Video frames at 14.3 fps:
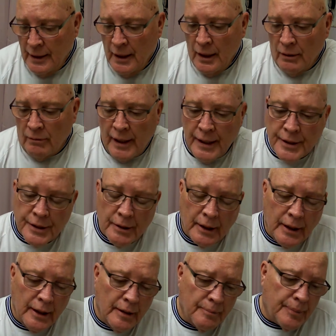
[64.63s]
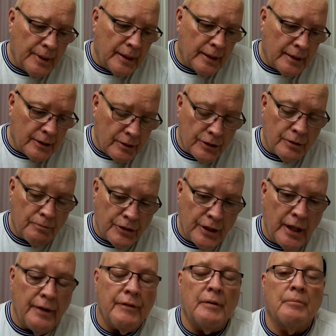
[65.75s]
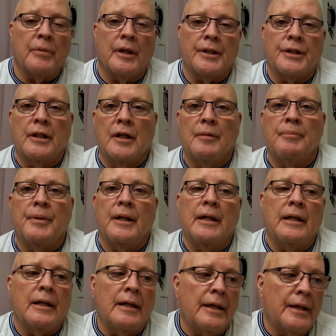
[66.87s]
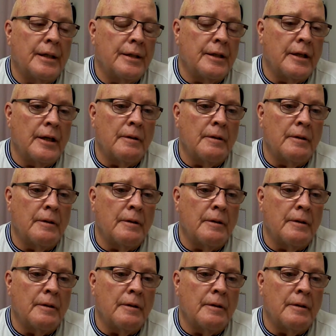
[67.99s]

Razor Company, shaving brush company, and